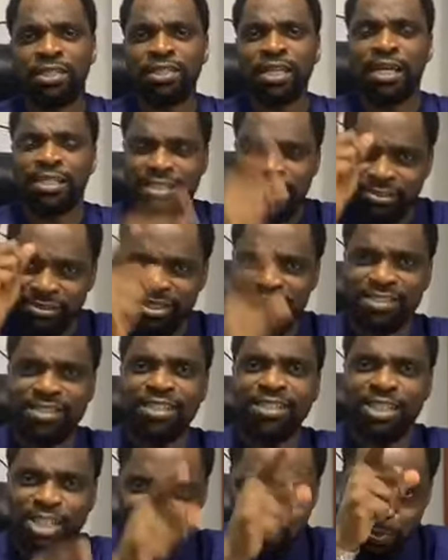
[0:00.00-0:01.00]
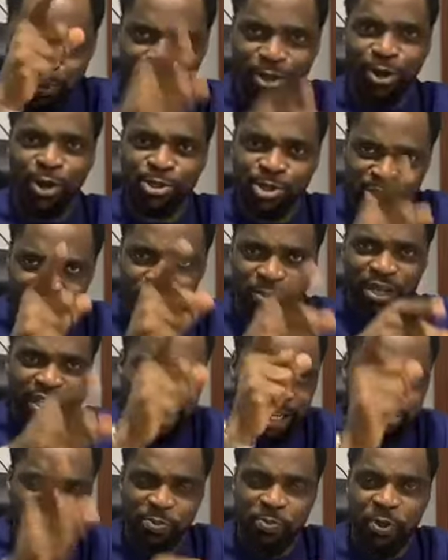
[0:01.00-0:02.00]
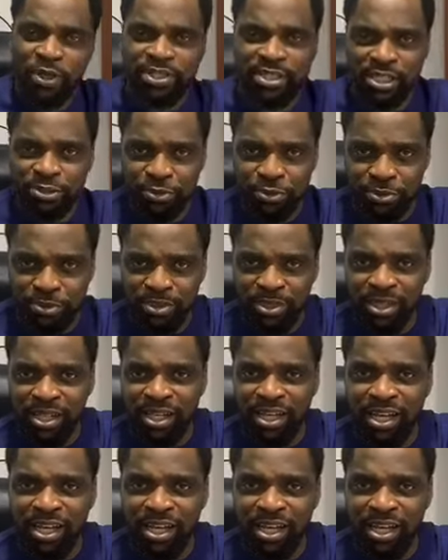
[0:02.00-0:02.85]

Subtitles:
that the reason is because someone has reported you.